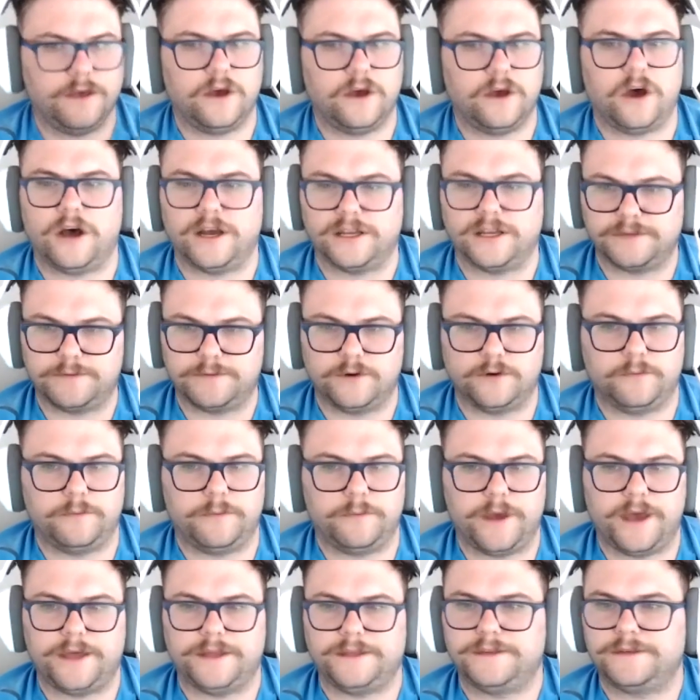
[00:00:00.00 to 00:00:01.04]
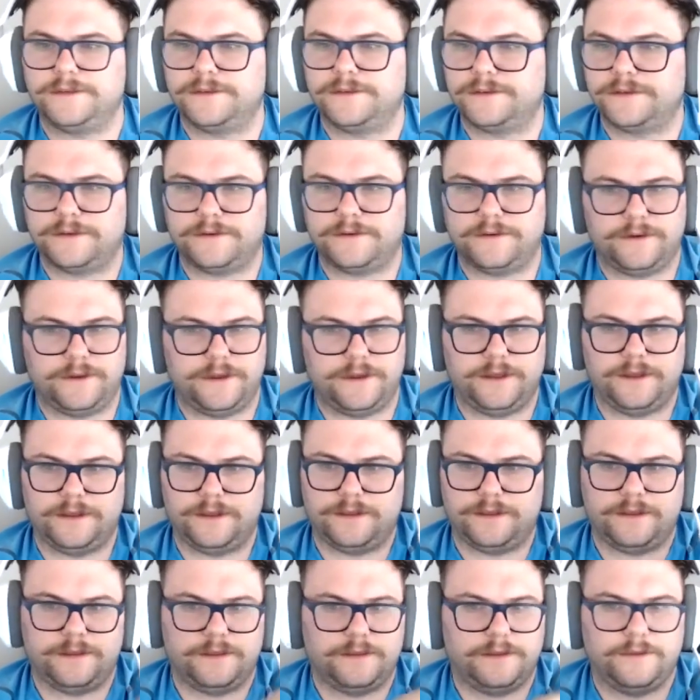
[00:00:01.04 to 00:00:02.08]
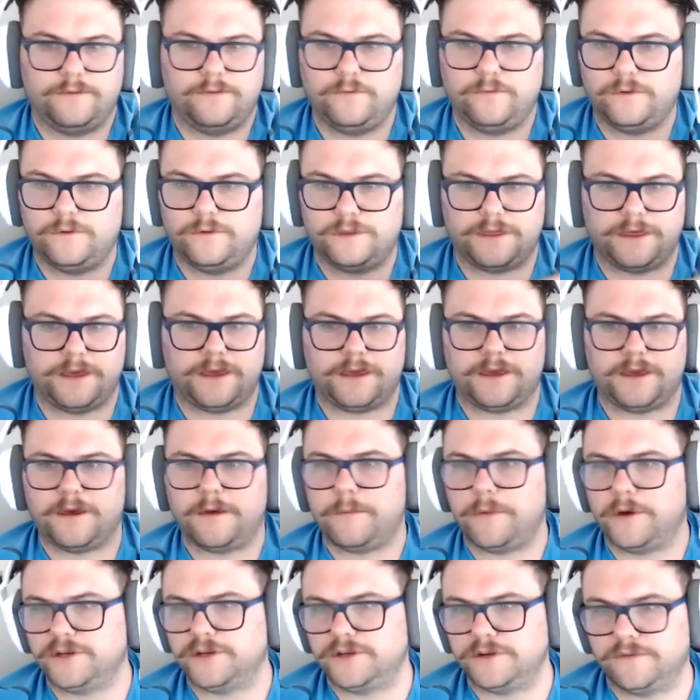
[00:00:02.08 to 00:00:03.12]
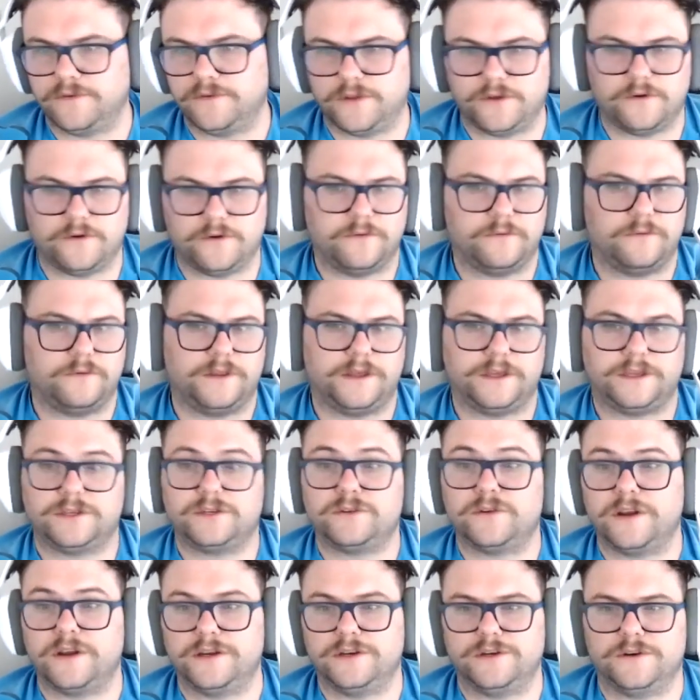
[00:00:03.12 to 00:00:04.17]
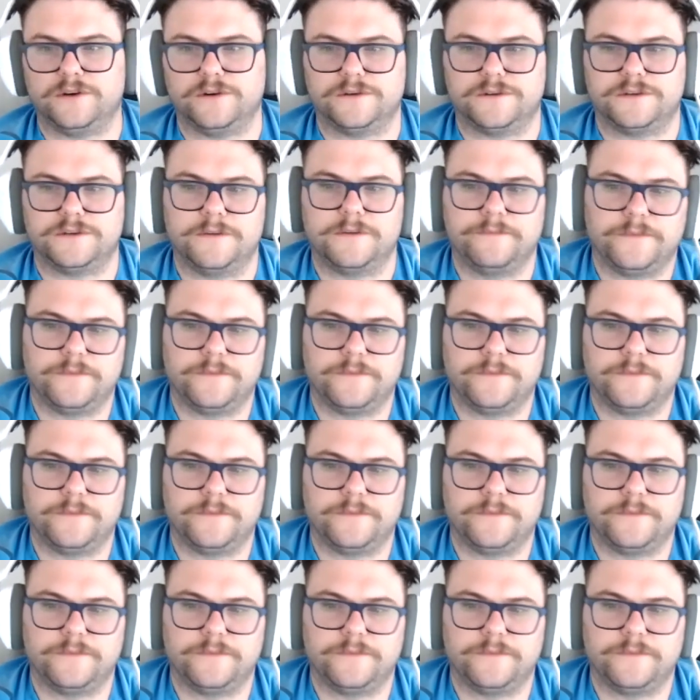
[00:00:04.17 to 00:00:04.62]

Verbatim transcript: hospital beds in with like a bunch of other like strangers